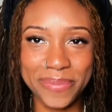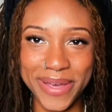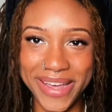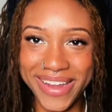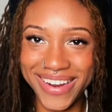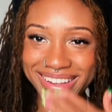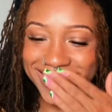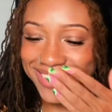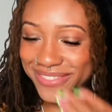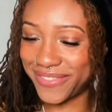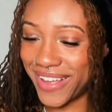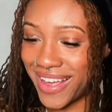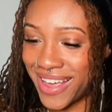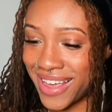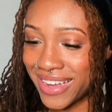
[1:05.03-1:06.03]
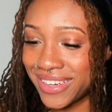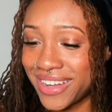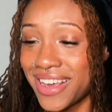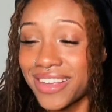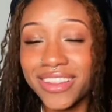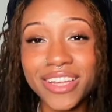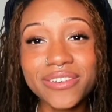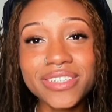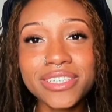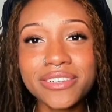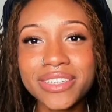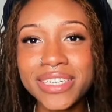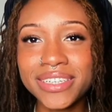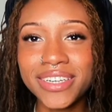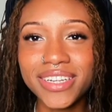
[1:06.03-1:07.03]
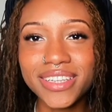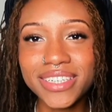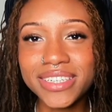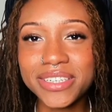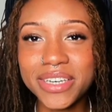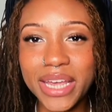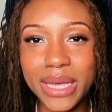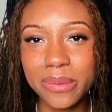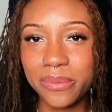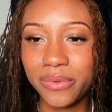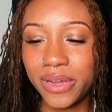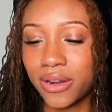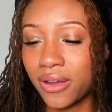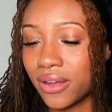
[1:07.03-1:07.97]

but it's fine. There was literally nothing name brand.